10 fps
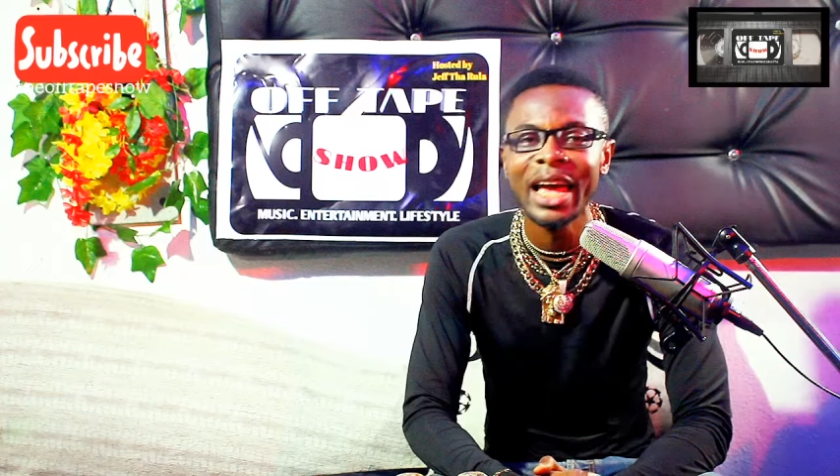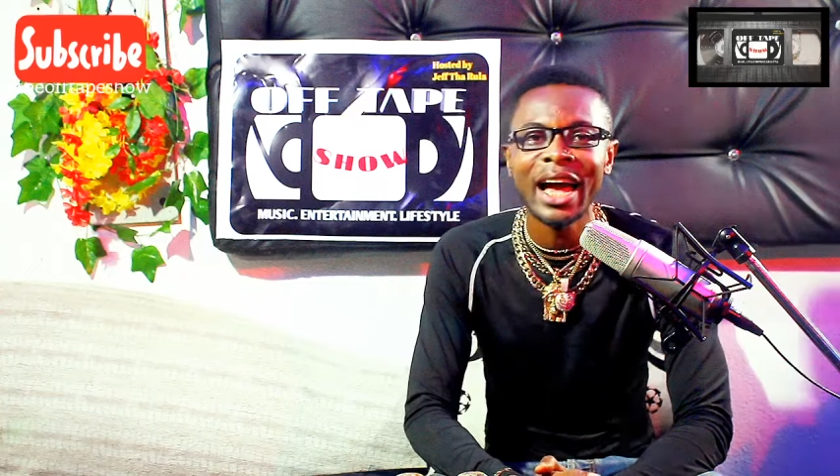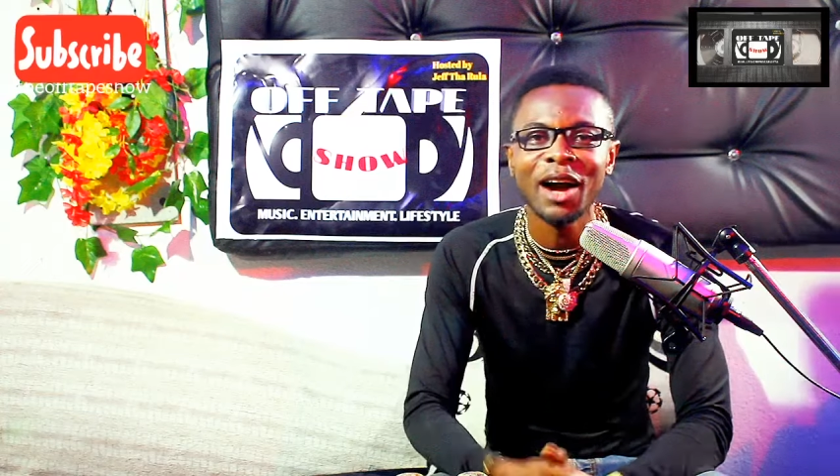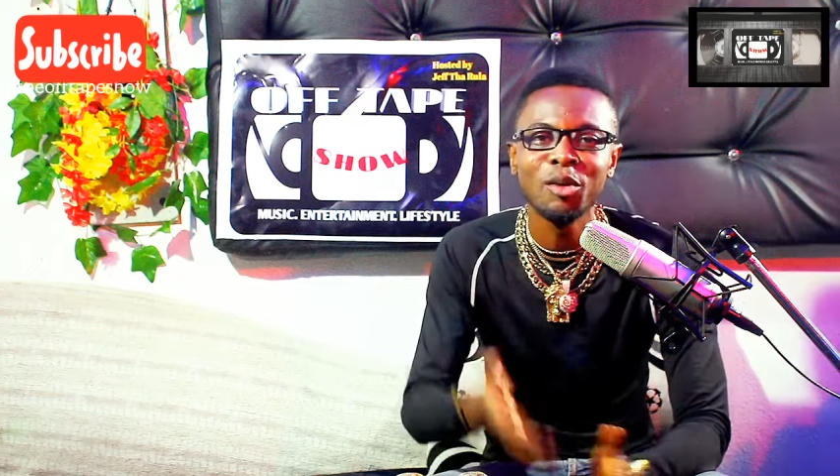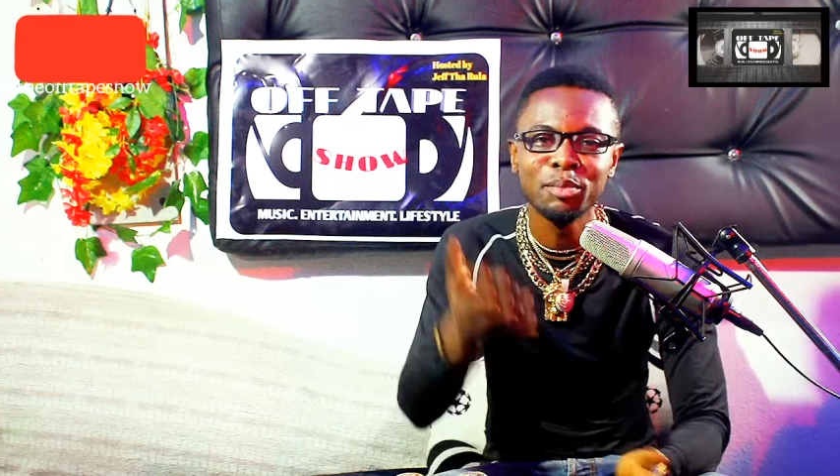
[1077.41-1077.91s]

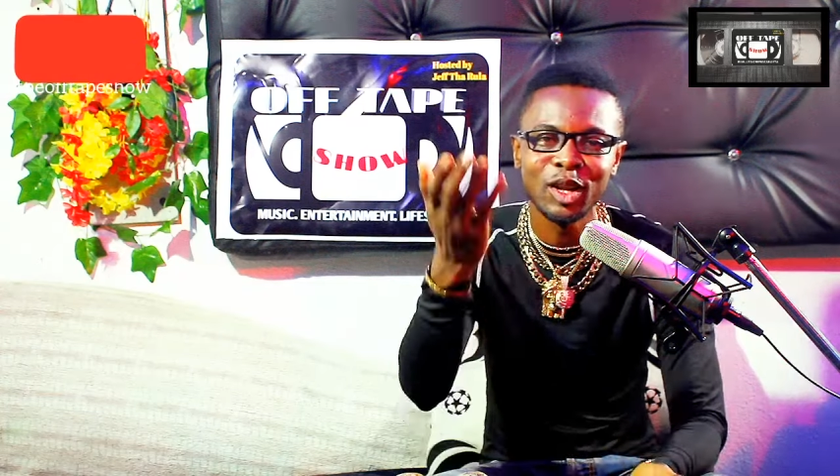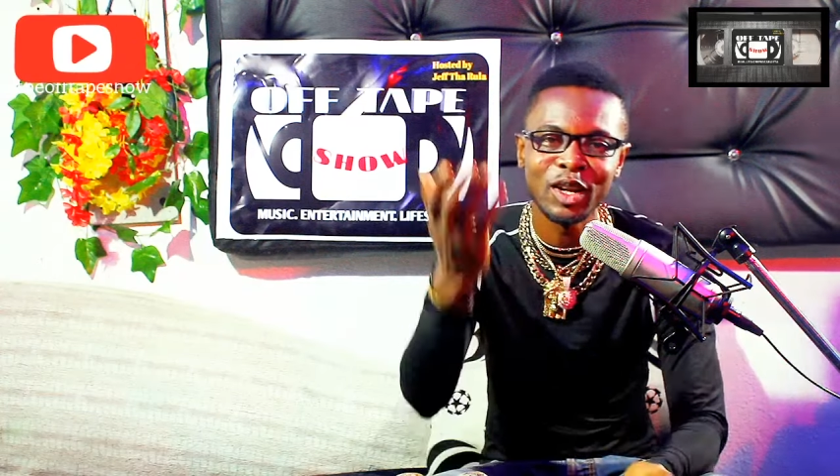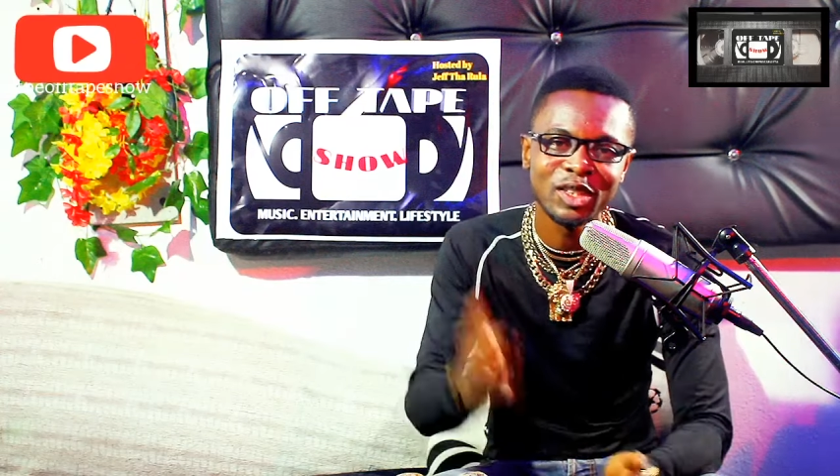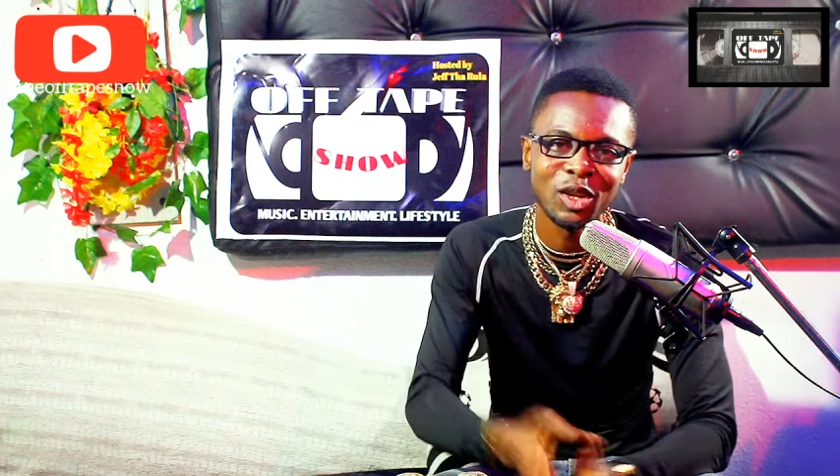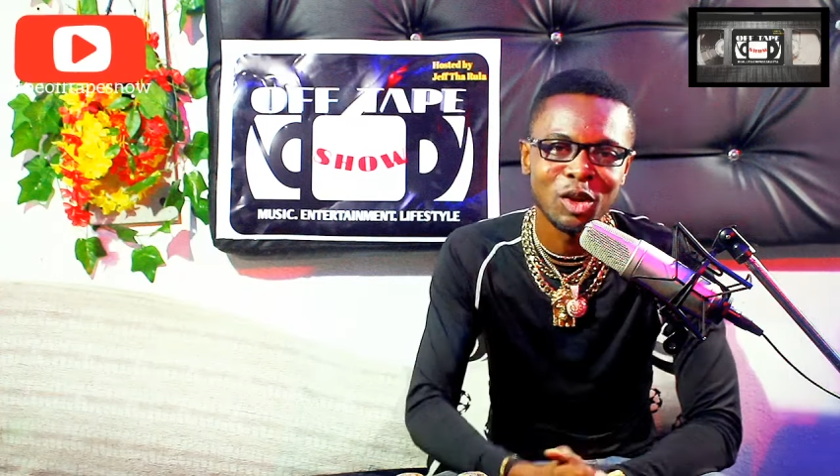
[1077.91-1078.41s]
I hope you
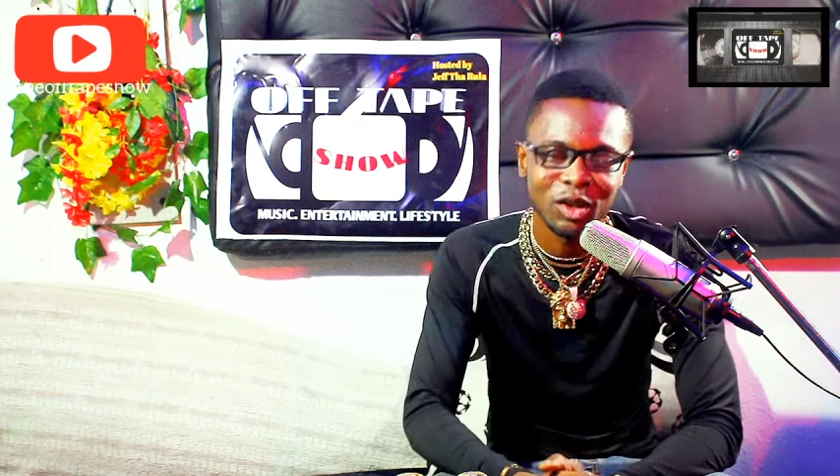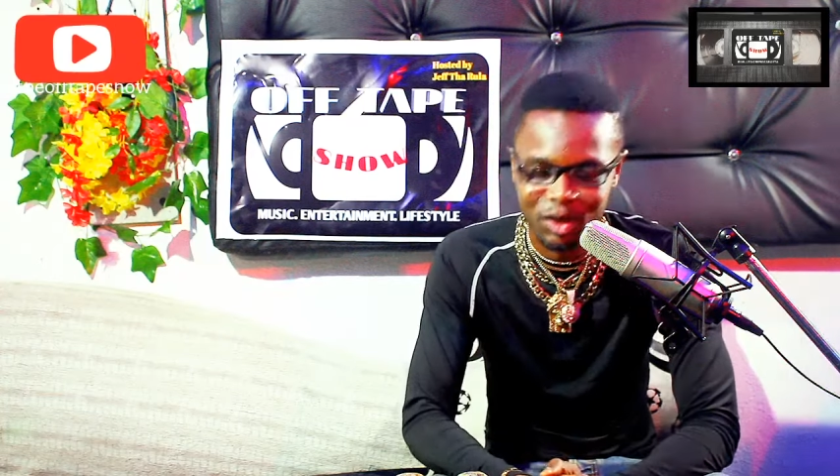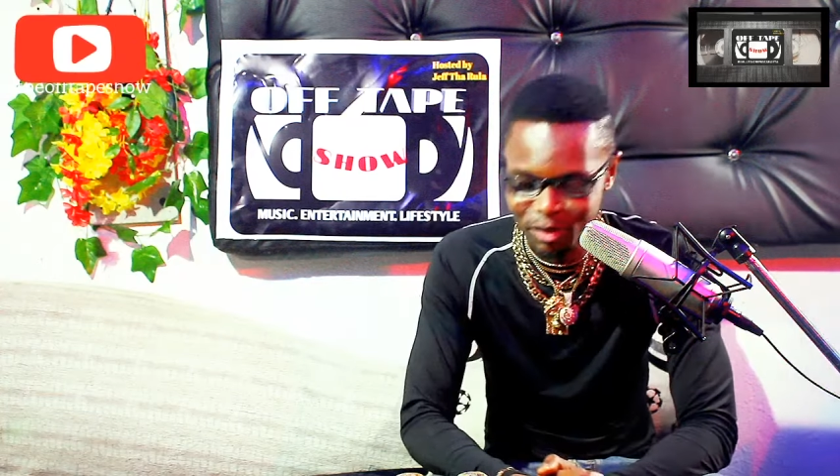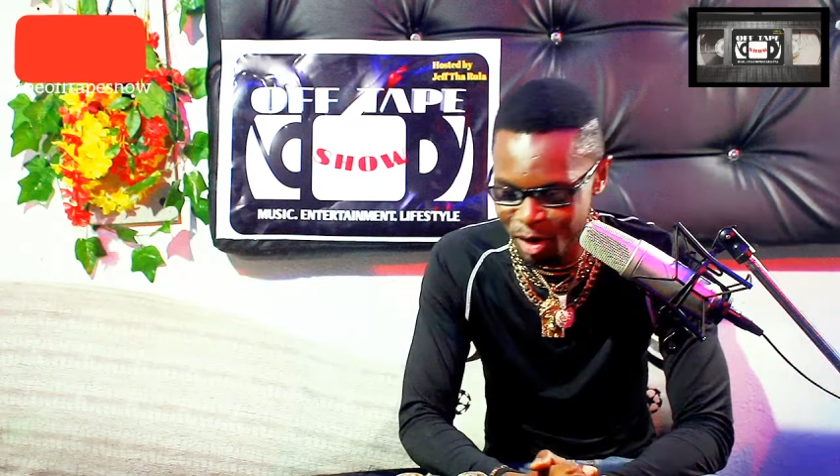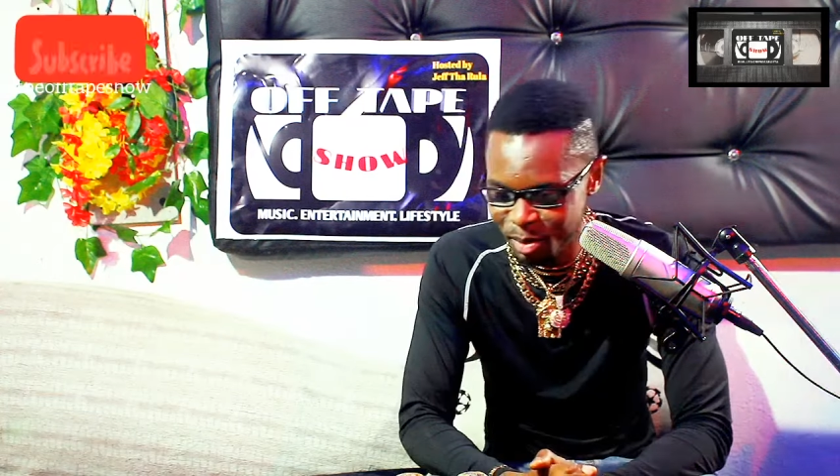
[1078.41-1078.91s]
learned a lot
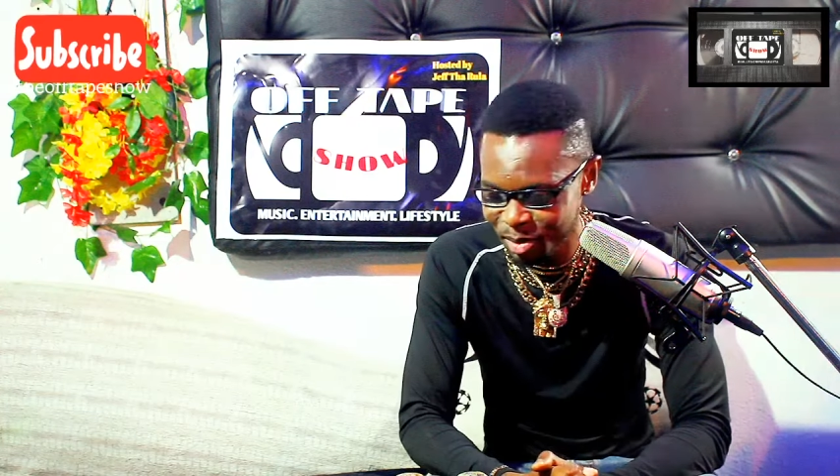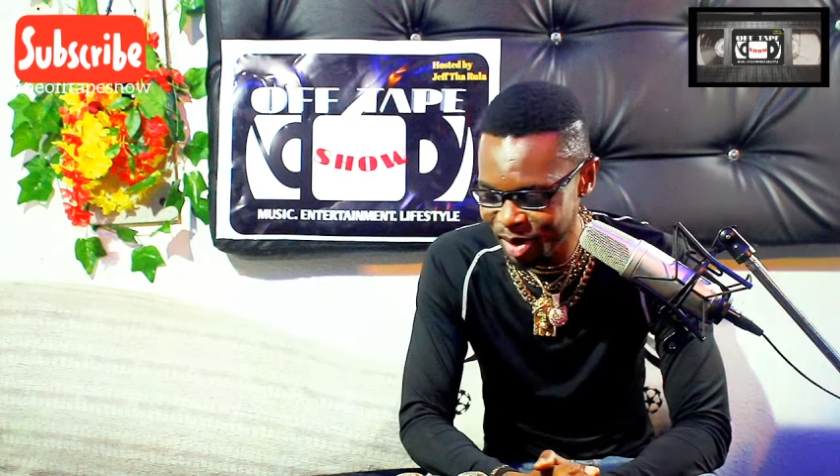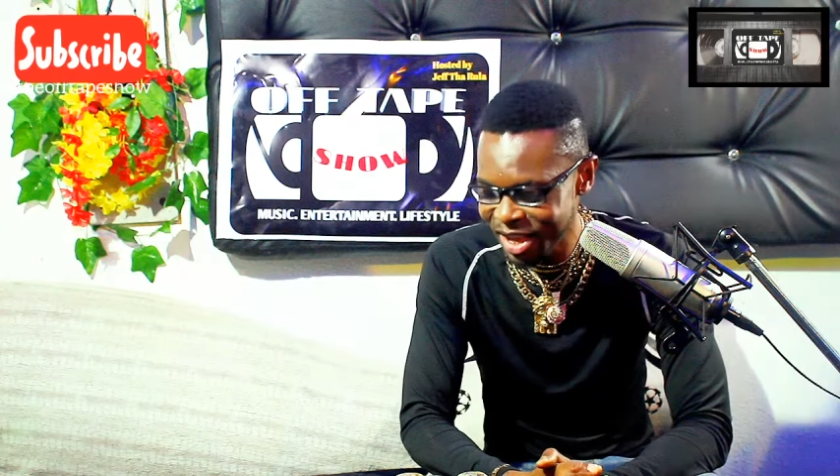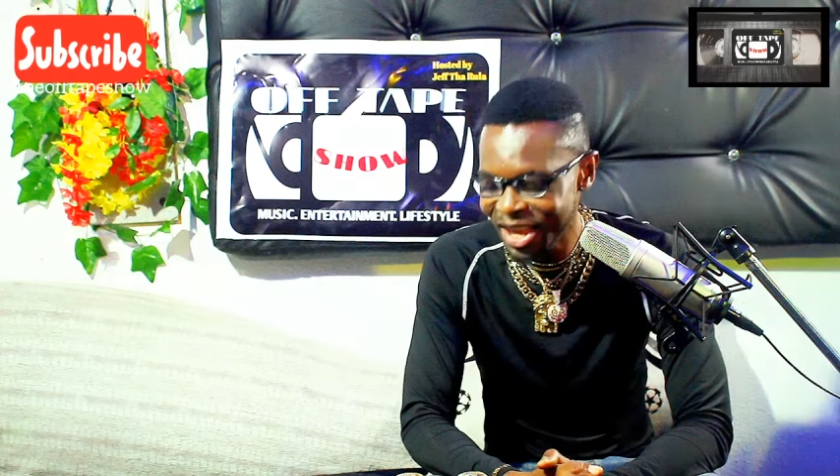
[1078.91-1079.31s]
from